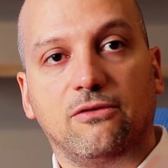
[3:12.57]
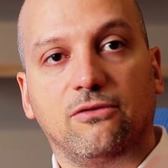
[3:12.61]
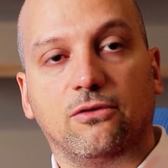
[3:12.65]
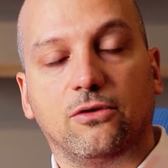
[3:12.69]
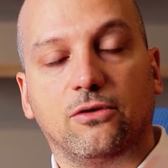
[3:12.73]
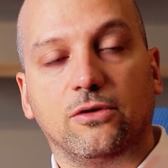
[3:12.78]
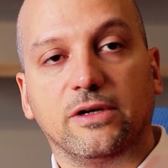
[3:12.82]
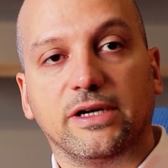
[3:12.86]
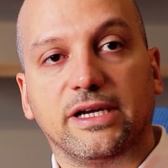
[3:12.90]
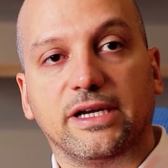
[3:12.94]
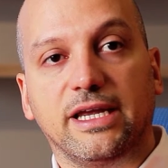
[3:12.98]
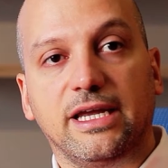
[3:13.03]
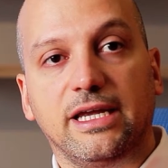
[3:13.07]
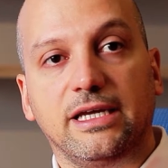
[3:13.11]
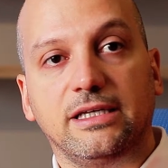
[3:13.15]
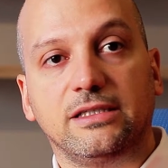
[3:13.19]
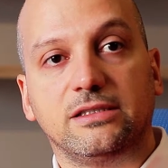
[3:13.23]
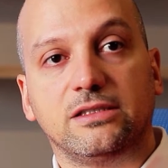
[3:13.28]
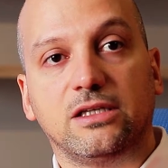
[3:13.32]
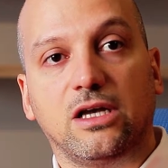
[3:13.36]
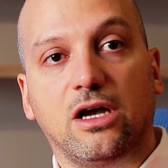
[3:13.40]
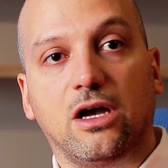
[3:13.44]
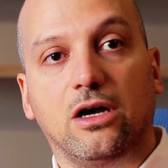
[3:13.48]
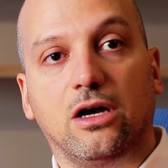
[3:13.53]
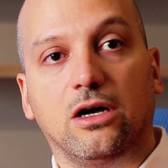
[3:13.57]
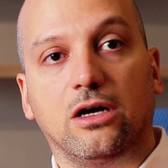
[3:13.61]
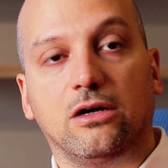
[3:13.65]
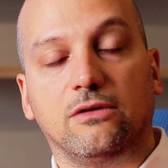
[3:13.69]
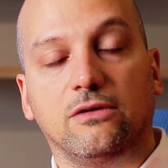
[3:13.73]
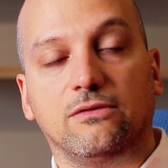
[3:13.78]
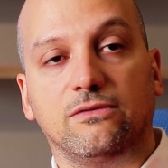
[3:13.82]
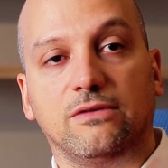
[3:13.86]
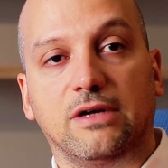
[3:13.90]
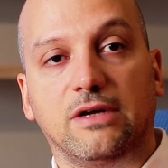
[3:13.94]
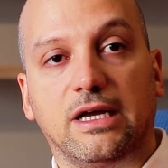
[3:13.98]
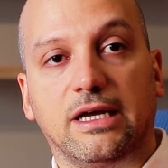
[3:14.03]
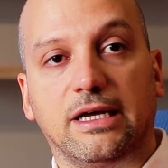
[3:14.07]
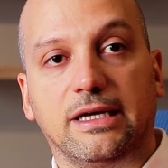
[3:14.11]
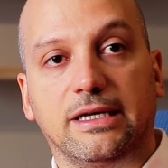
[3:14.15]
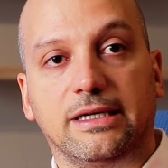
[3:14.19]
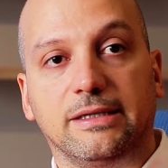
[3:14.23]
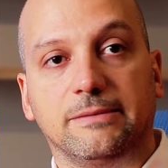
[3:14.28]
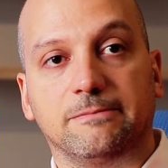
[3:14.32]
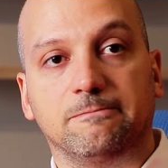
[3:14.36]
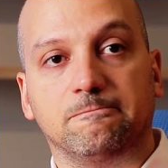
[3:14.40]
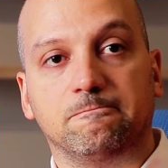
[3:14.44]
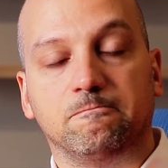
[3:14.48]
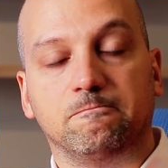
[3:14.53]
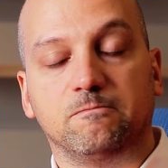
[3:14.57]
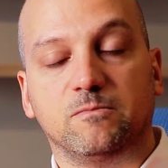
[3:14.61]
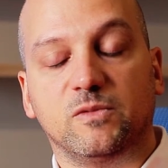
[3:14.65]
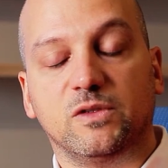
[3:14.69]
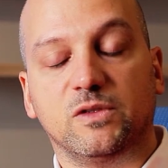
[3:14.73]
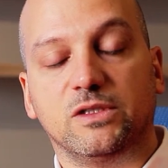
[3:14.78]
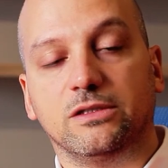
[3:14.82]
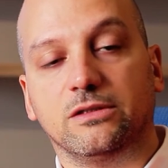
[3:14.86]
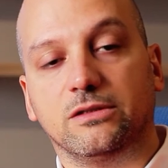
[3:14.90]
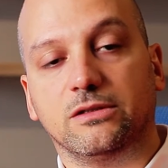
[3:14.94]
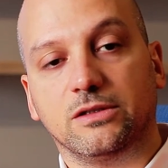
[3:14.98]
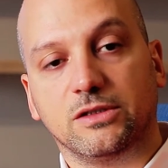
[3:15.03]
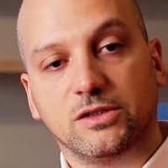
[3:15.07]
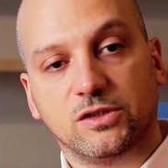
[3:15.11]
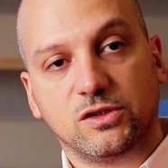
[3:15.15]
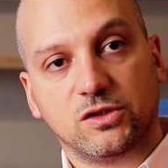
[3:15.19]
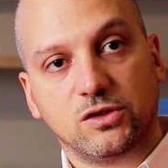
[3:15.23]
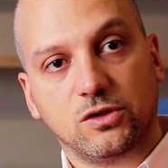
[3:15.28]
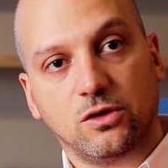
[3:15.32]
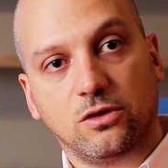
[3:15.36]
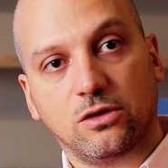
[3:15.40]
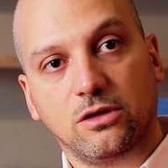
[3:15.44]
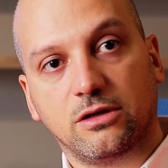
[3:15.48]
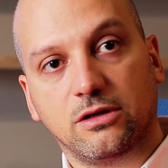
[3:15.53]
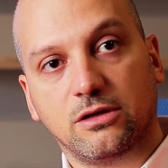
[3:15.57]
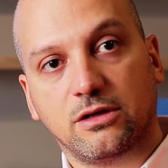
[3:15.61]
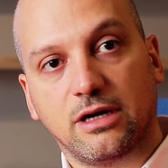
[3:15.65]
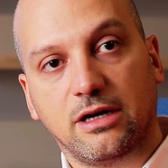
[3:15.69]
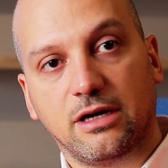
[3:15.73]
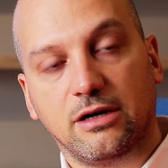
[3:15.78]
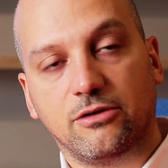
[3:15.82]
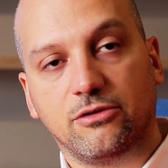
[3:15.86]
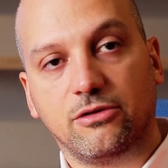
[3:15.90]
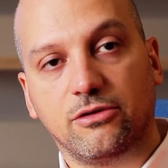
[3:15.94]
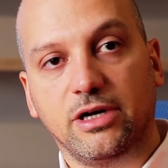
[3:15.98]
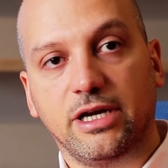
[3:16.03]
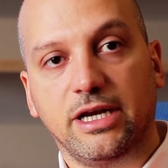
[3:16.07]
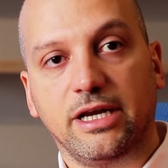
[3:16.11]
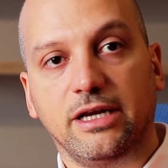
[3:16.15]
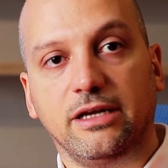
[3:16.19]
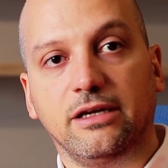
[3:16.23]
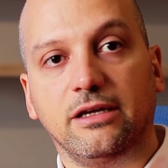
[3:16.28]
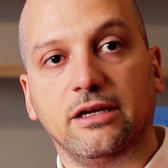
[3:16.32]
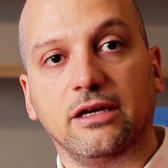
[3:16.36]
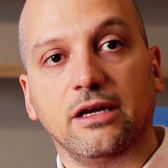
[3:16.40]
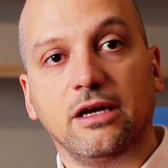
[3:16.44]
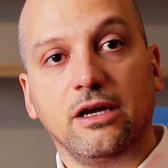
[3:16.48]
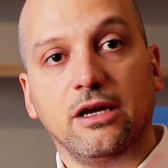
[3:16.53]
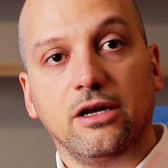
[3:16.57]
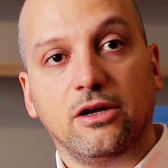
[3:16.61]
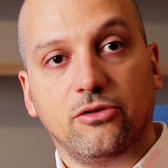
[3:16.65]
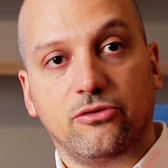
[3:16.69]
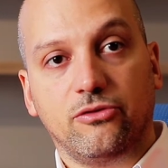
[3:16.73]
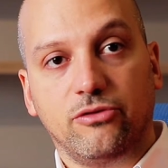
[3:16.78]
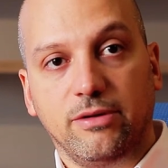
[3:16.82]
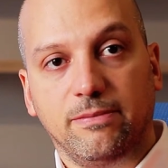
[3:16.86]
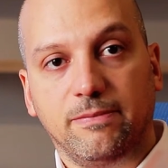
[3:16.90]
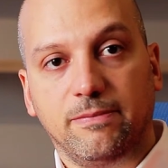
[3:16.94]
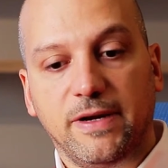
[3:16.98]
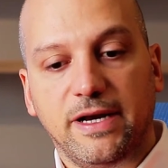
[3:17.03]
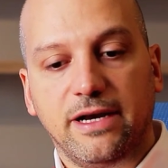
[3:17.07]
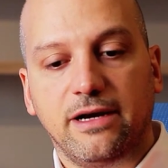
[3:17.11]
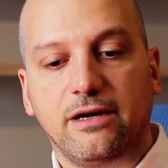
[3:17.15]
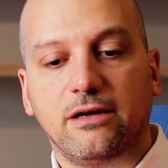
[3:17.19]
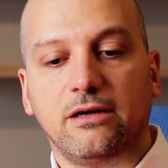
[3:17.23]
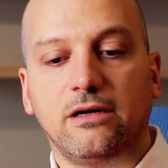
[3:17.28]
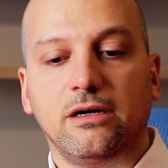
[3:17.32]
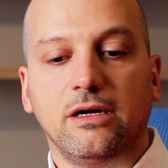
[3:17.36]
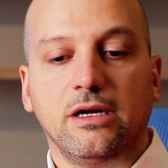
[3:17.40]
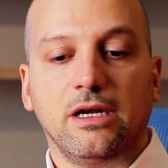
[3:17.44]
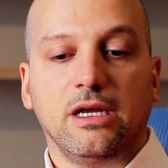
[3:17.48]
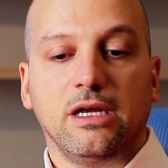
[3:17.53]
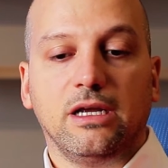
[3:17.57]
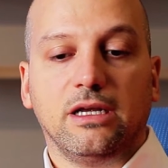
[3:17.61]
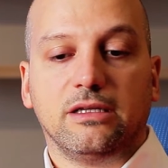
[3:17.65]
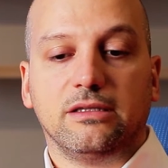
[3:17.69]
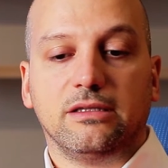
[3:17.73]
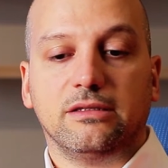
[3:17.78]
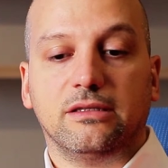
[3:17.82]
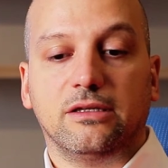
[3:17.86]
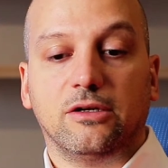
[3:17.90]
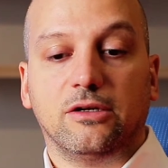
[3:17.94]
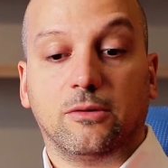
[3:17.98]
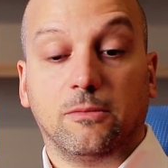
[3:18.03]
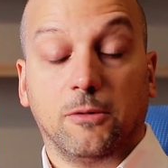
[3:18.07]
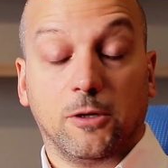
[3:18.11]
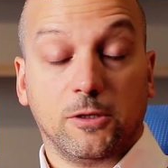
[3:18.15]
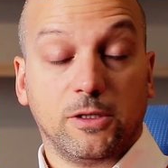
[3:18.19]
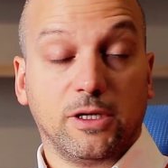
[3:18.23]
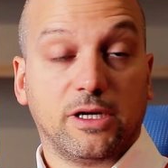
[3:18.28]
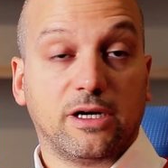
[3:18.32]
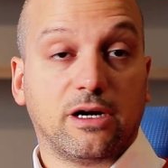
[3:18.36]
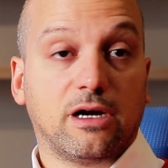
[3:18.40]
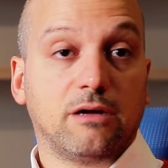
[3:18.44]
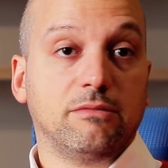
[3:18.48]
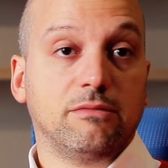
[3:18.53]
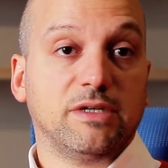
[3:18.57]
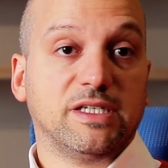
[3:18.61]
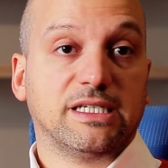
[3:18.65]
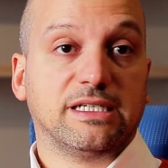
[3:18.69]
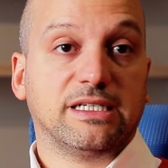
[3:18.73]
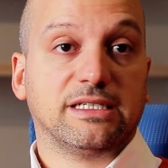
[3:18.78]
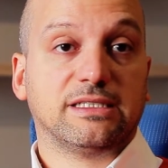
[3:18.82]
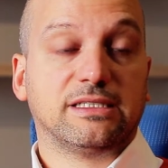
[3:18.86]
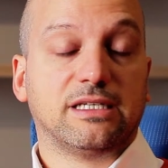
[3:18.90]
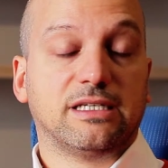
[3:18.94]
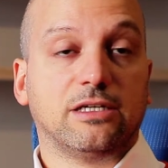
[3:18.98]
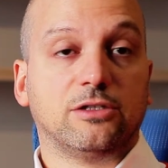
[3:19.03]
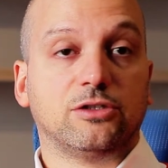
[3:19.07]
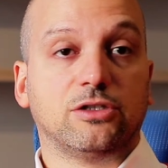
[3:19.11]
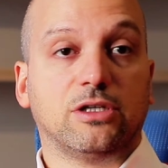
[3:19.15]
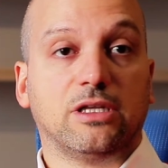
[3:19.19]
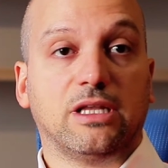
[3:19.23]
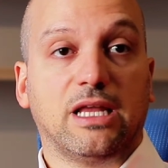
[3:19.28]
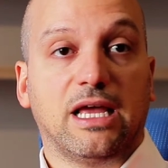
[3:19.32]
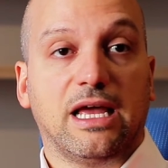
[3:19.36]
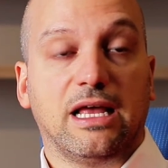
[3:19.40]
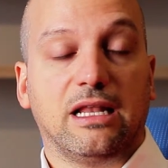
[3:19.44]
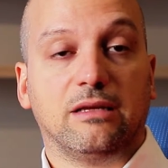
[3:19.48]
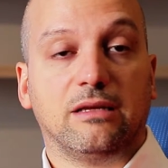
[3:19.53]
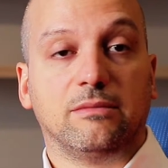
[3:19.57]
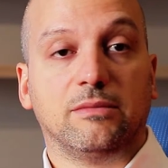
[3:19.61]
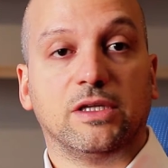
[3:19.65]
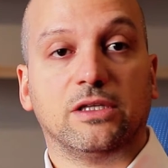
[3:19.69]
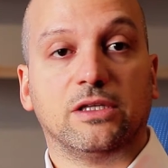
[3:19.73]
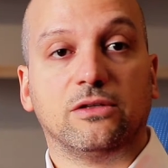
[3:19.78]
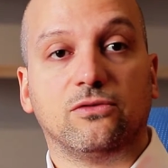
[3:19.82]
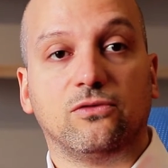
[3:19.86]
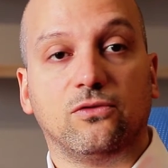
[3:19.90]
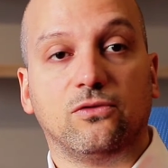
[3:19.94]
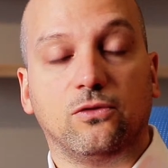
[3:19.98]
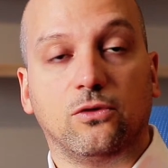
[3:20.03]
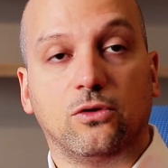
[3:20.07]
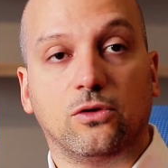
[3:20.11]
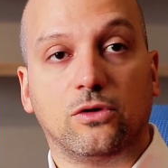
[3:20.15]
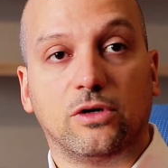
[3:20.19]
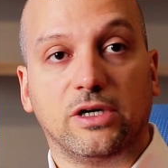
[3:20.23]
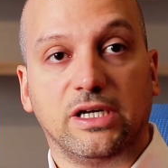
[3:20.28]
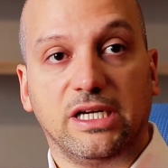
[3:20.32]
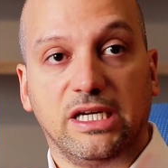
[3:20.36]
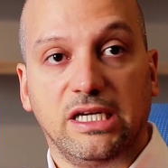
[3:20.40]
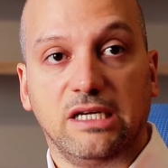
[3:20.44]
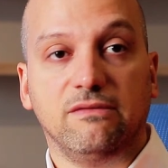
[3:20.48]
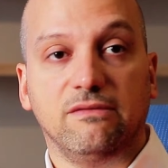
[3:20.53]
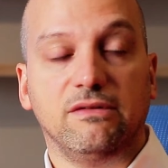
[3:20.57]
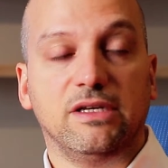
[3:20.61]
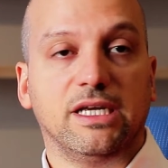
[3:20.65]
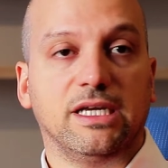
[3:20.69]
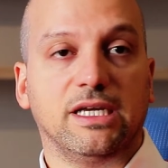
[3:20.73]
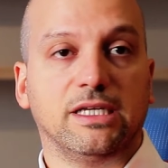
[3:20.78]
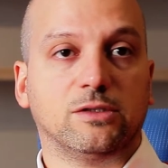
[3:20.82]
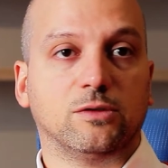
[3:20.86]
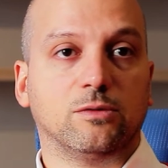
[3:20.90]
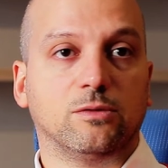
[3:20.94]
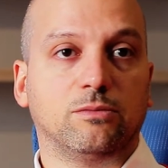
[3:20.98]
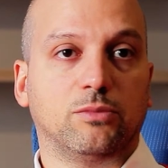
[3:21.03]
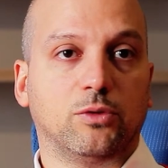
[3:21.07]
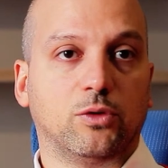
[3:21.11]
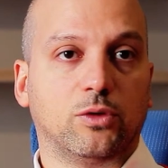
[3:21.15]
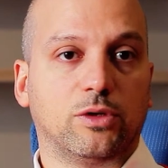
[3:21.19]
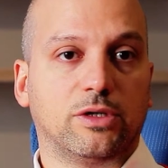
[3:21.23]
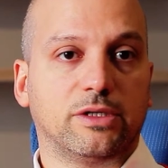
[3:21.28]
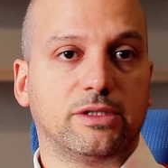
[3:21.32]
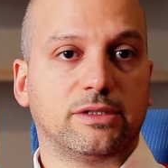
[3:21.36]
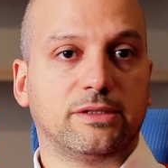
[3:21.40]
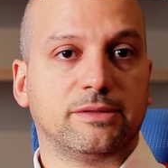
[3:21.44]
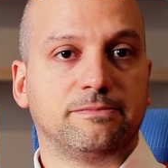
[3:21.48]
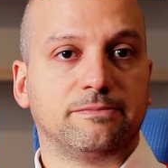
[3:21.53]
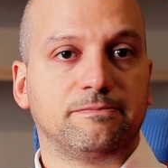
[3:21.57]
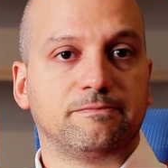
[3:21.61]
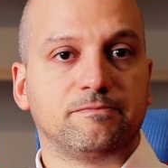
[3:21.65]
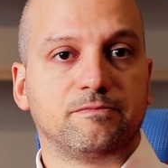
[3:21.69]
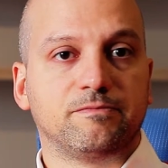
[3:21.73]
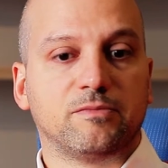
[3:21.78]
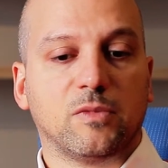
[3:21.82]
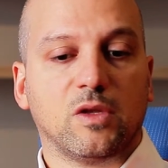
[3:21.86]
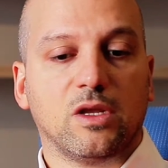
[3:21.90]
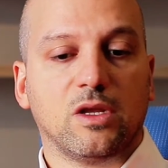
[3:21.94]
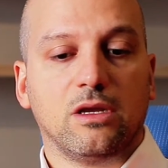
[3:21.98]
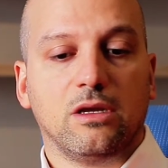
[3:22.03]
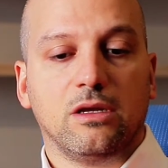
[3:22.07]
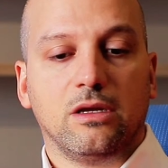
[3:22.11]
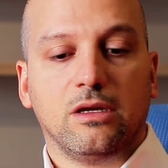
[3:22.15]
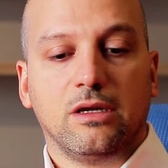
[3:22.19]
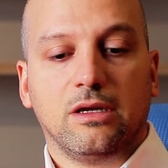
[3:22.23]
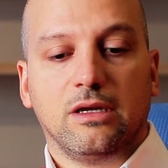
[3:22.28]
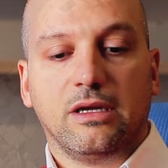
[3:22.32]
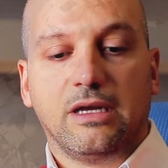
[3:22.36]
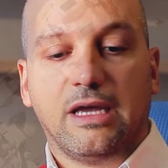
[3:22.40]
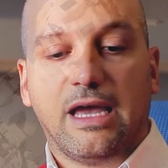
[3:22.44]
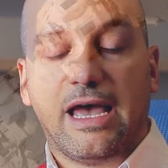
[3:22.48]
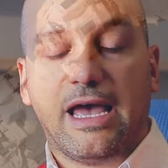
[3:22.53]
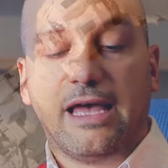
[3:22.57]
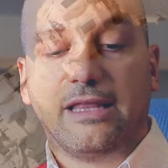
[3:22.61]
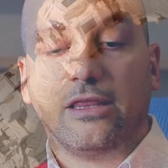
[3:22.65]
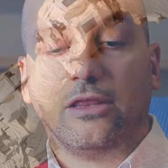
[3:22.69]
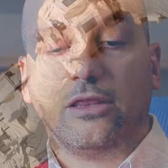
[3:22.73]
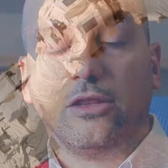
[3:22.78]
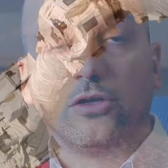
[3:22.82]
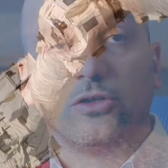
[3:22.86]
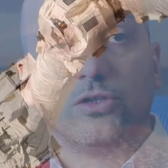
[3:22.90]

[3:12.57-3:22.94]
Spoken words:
for the case of the solar array repair, the robotic arm is an essential element for EVA support. And